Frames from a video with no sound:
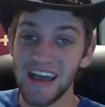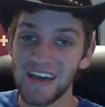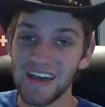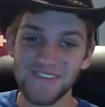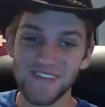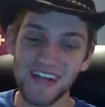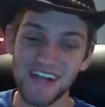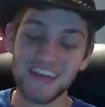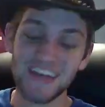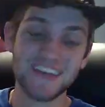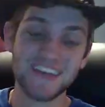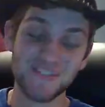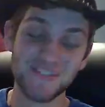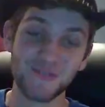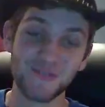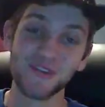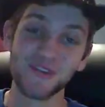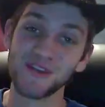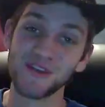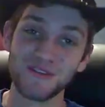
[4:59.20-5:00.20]
but that is
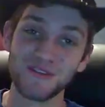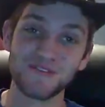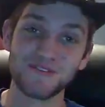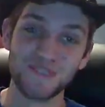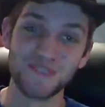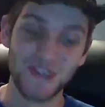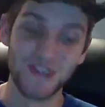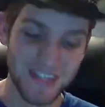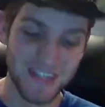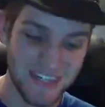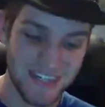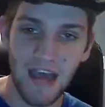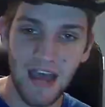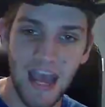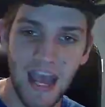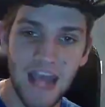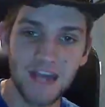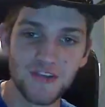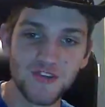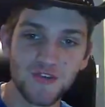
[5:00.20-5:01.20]
really, really funny.
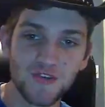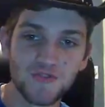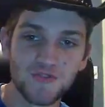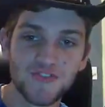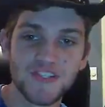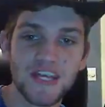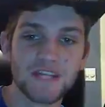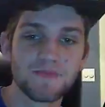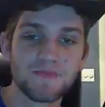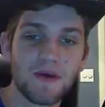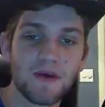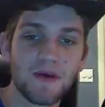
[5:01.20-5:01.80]
Andrew says, my